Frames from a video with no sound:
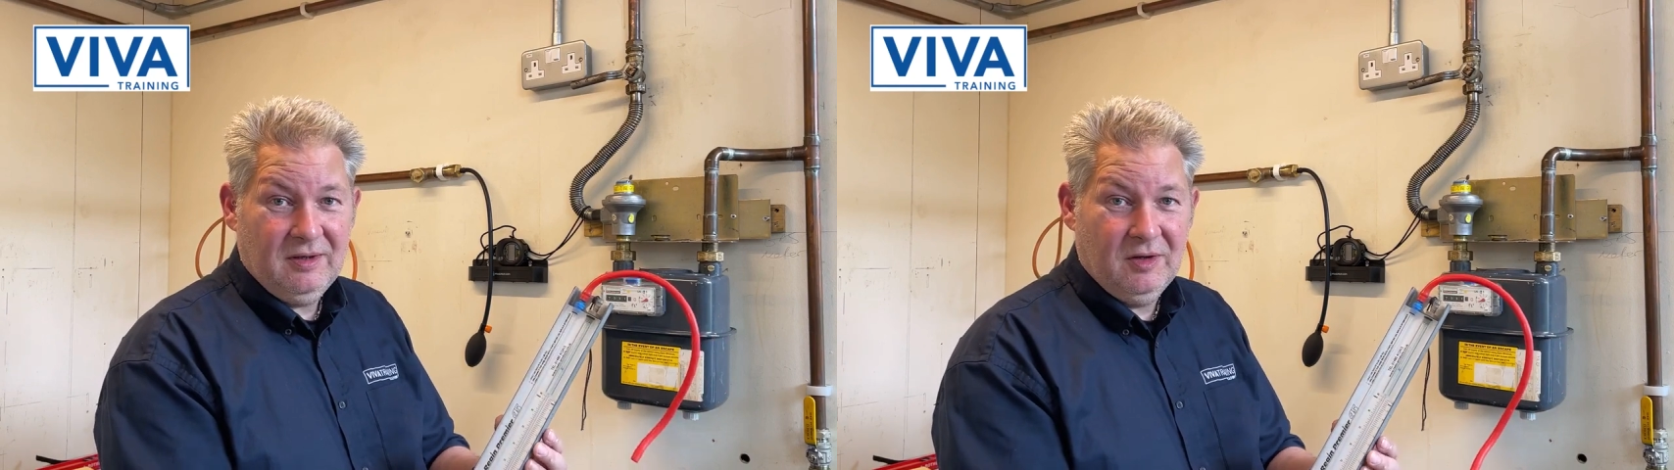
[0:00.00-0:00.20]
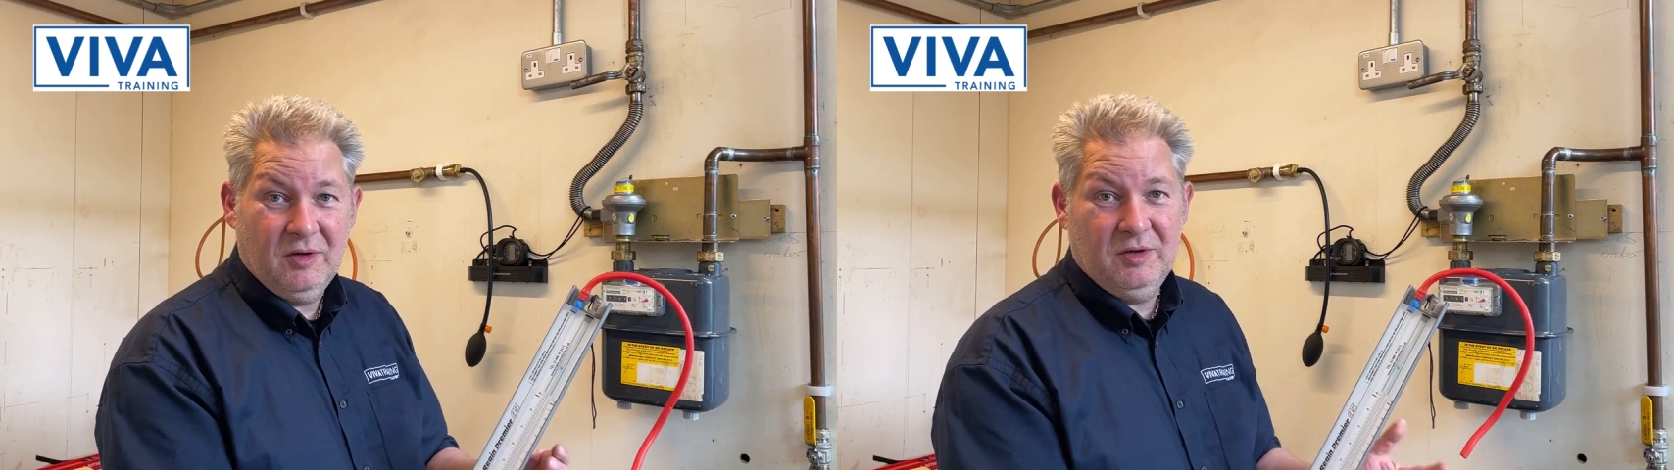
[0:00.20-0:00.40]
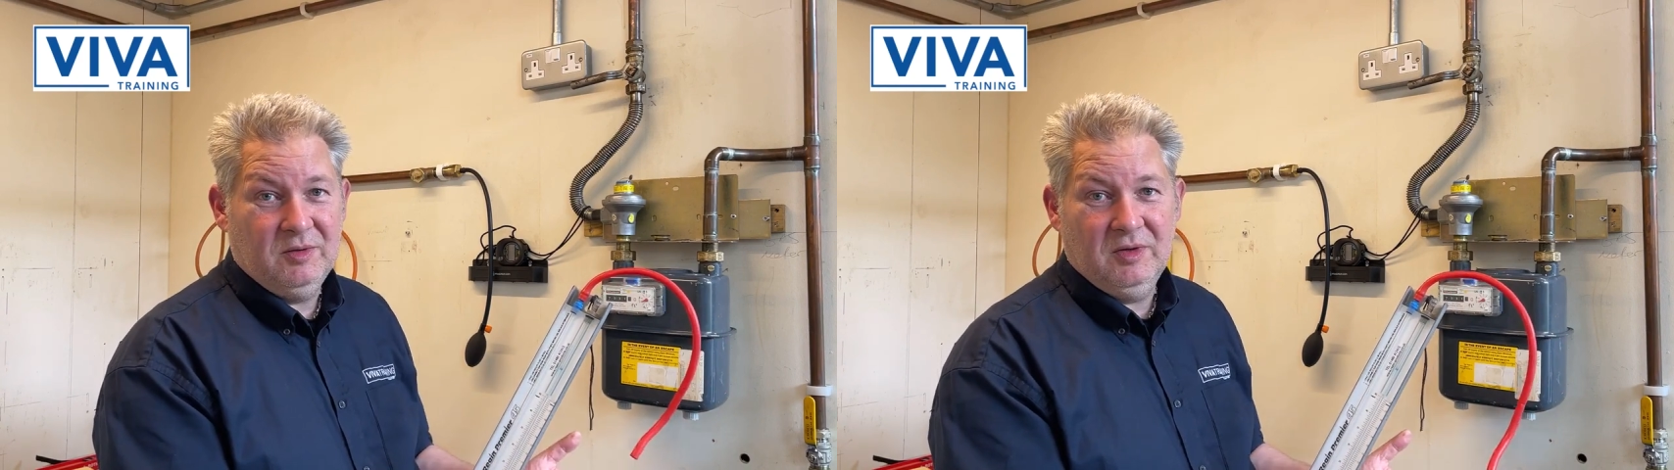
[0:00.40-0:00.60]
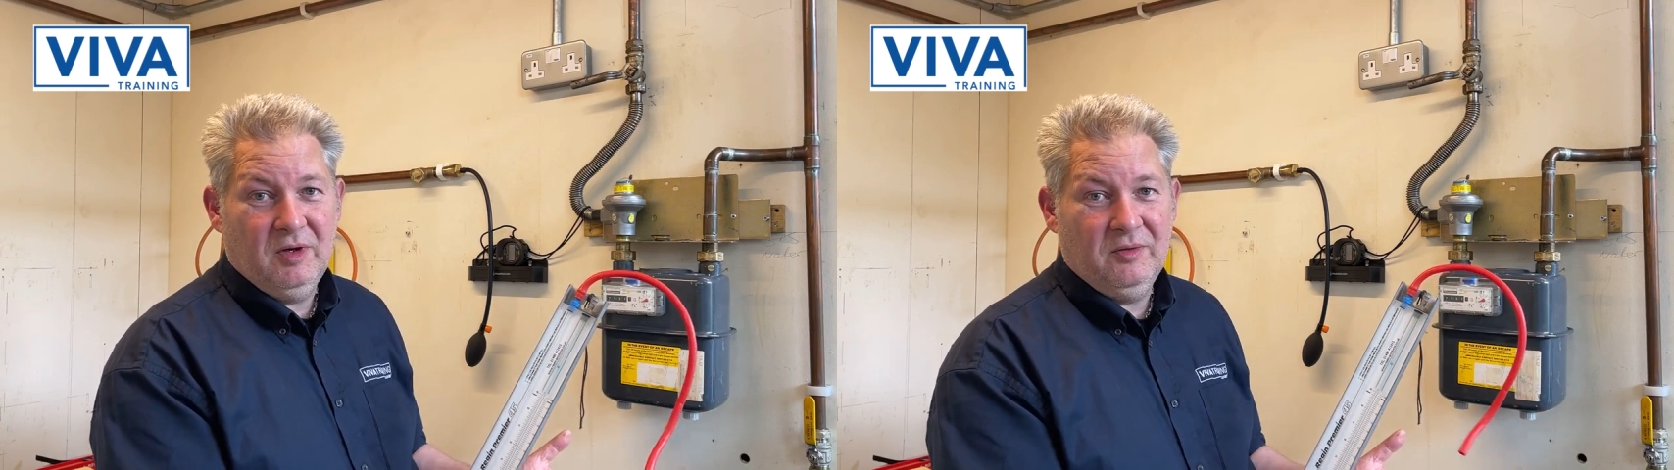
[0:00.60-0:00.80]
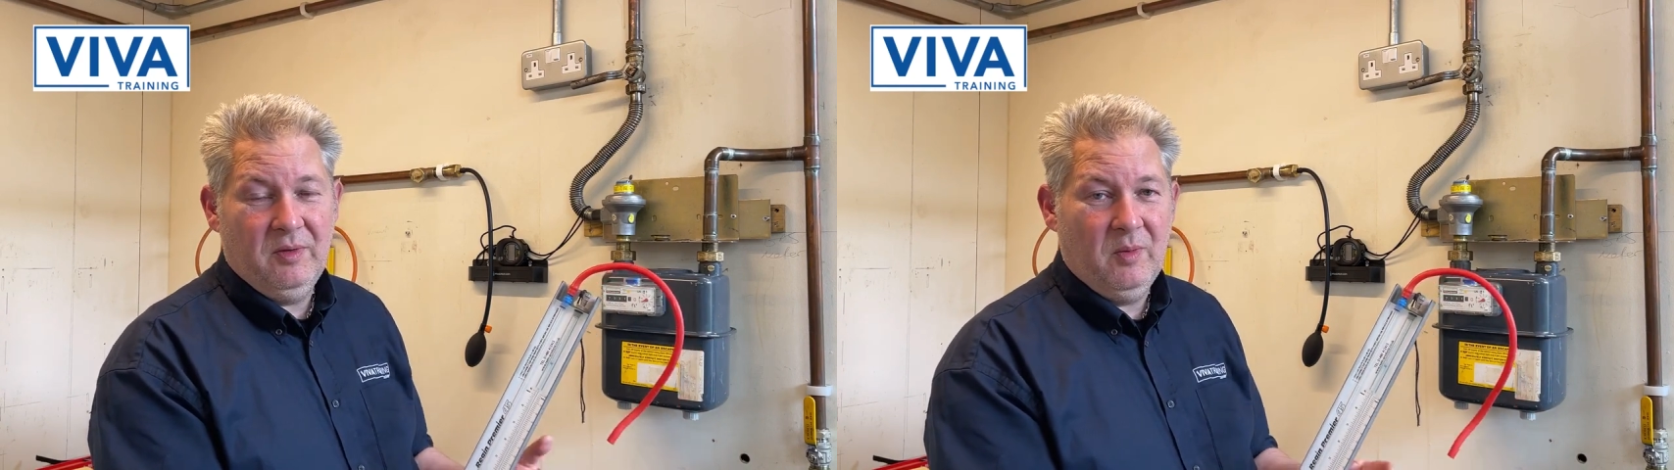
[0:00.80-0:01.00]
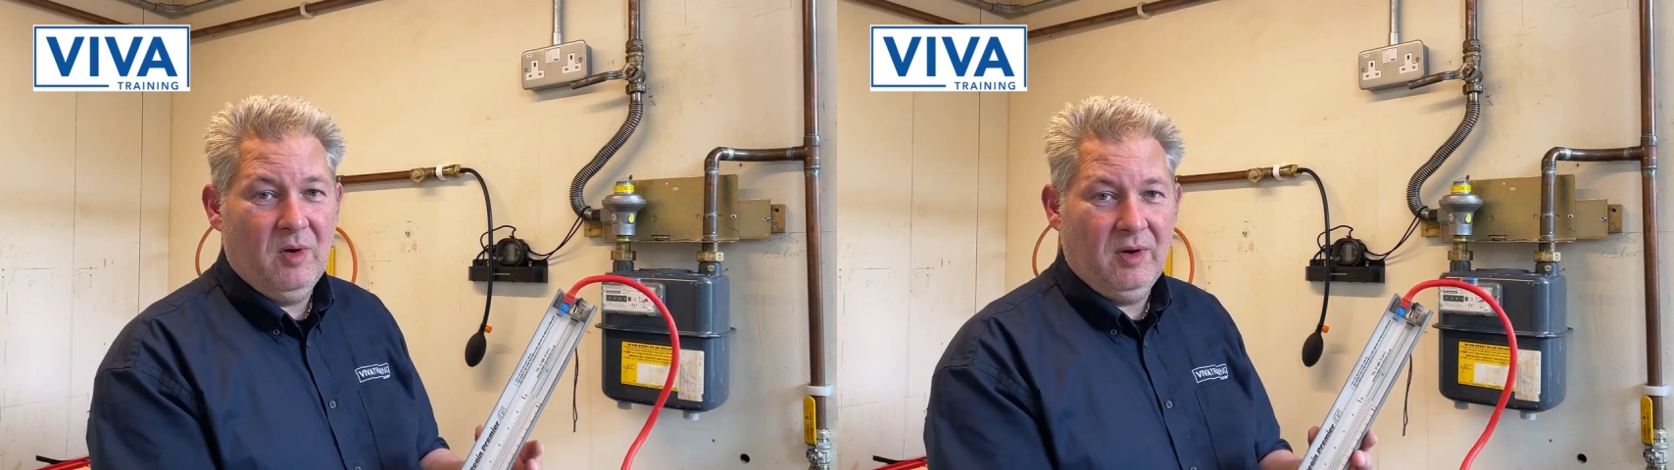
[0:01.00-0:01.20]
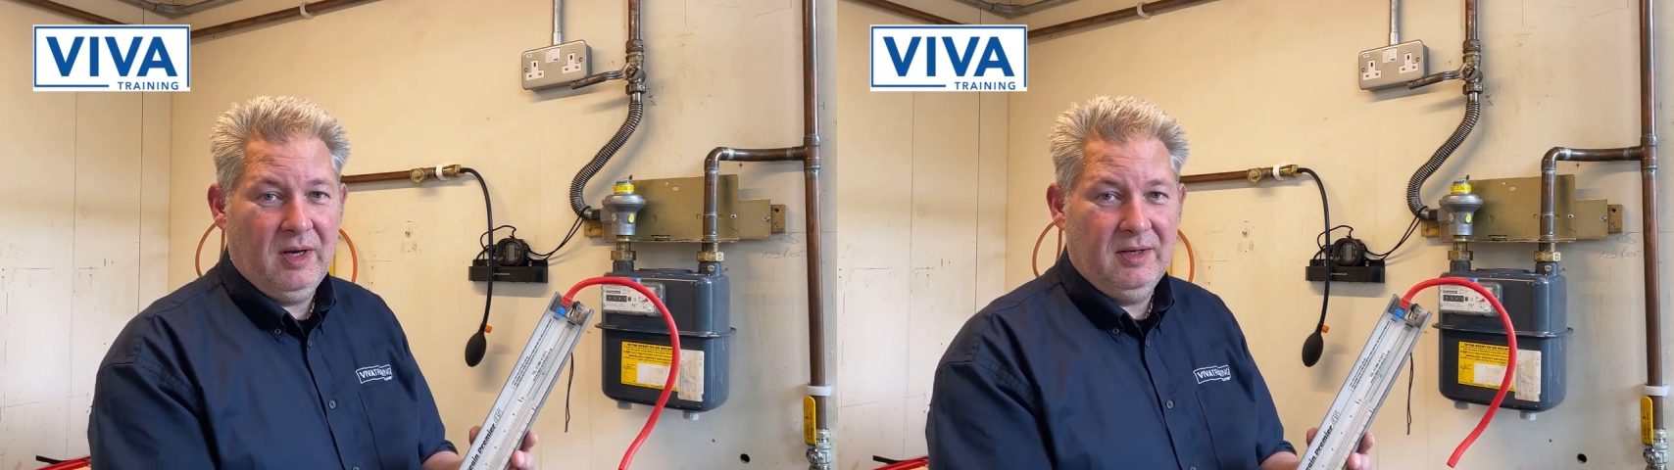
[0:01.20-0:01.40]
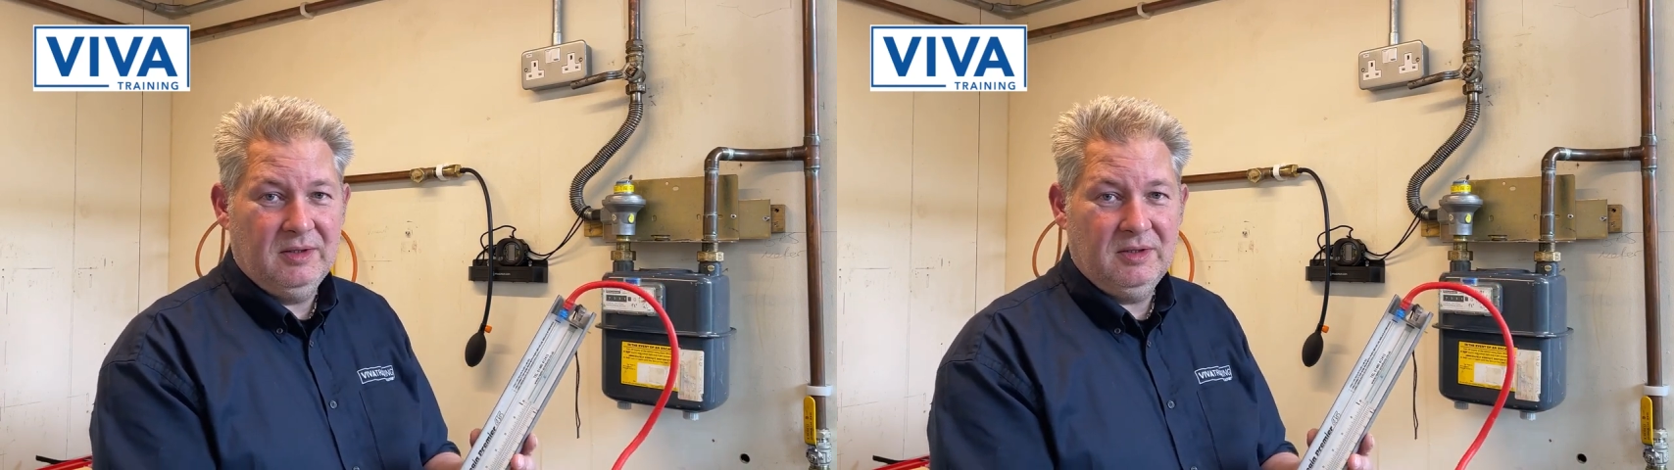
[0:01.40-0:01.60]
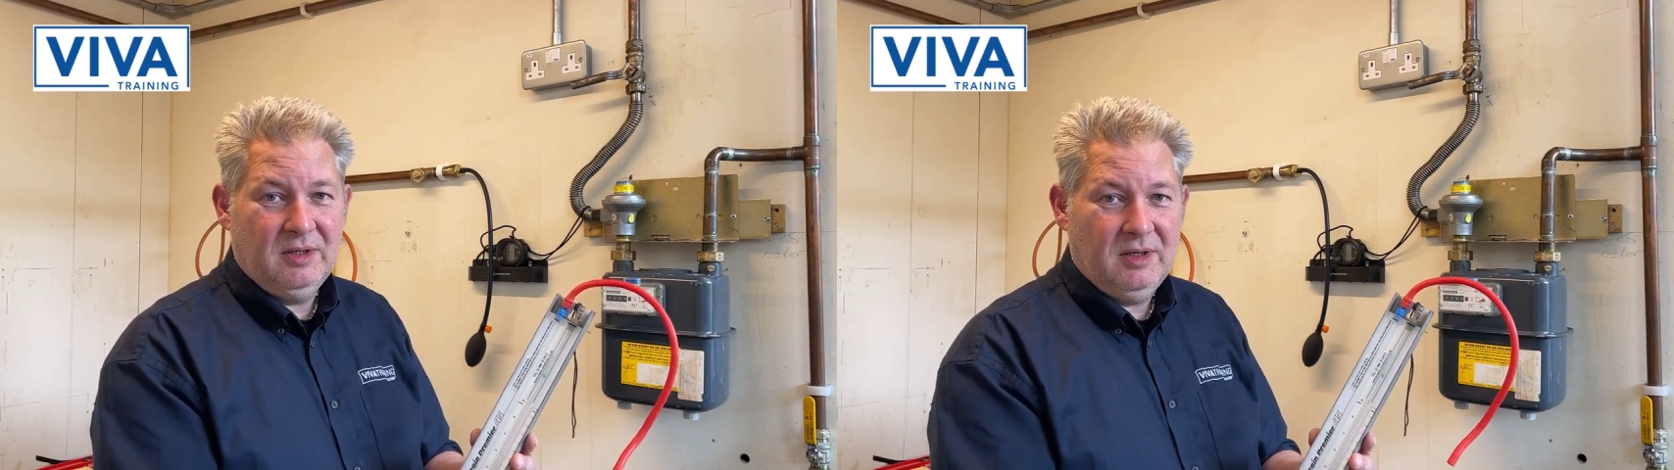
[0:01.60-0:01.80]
you could use an ordinary water gauge,